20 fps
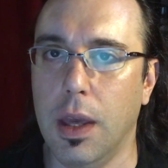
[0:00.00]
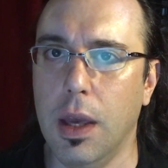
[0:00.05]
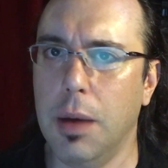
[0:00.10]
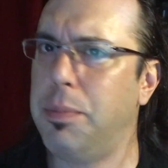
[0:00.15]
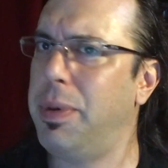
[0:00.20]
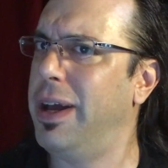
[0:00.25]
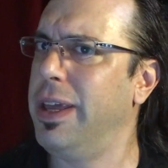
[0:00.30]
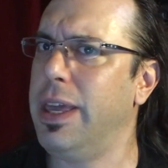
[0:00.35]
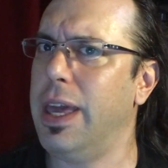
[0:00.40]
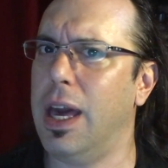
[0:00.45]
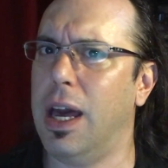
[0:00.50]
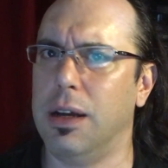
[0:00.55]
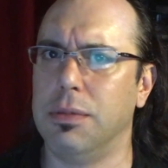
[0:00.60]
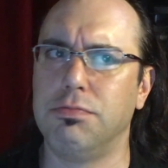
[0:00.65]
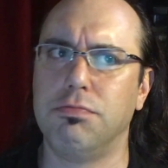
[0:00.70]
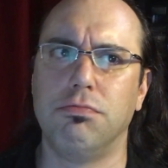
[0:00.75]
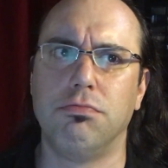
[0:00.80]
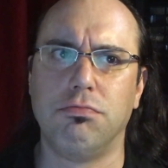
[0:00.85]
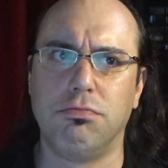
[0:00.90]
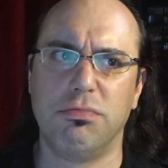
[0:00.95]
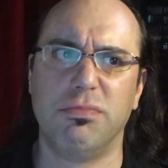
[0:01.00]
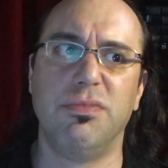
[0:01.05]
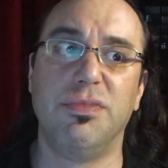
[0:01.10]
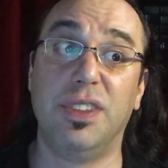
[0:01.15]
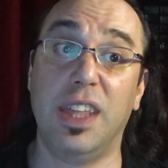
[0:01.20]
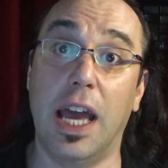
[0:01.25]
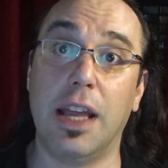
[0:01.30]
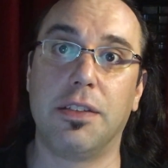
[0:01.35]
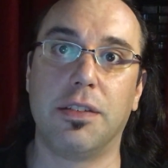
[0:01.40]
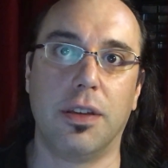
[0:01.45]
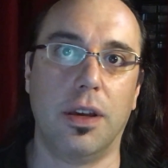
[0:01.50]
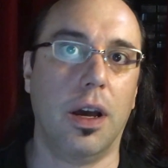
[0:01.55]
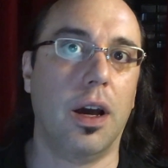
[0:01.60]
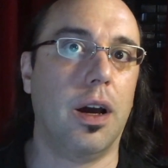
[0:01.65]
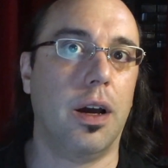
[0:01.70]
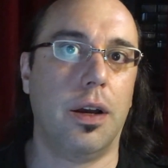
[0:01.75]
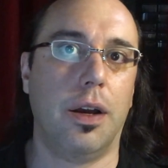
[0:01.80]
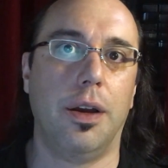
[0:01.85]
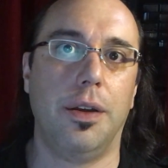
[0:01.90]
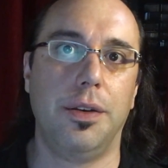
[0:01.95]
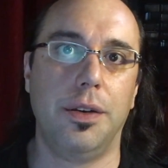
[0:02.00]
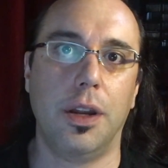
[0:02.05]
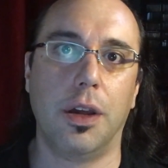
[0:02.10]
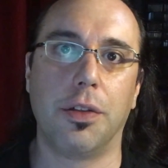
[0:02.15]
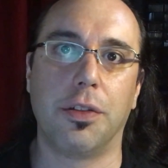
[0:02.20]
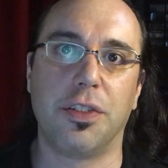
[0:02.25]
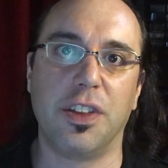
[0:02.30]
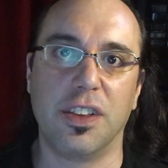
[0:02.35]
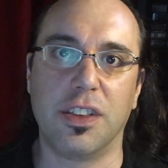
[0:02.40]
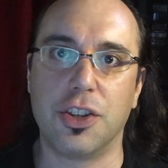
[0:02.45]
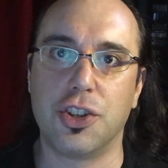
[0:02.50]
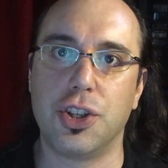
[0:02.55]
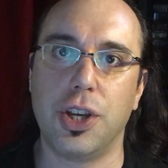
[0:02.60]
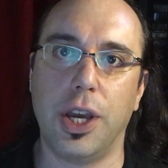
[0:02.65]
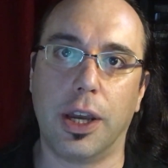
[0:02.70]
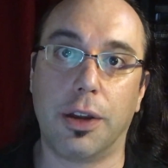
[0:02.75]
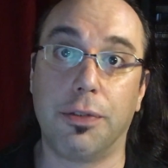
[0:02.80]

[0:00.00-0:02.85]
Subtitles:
But yeah, that's another thing to check